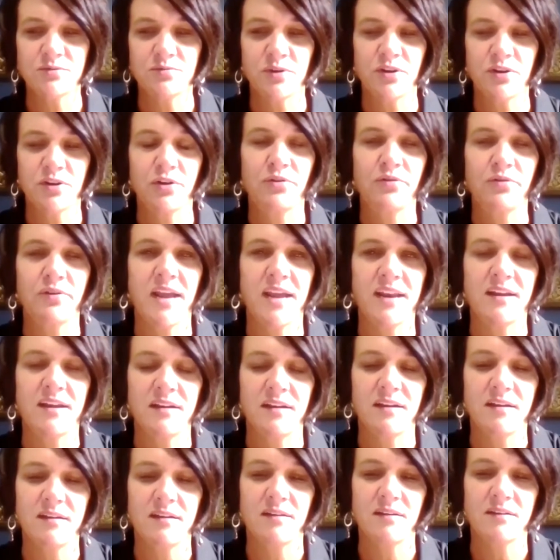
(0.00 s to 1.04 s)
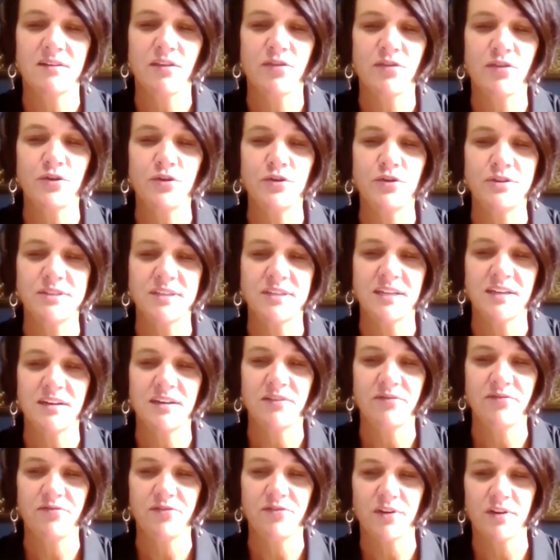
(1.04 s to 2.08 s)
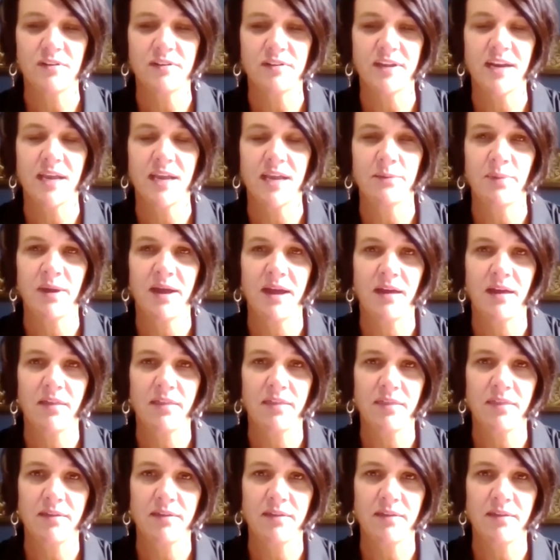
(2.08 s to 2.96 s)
would create a 13-foot cleaning path.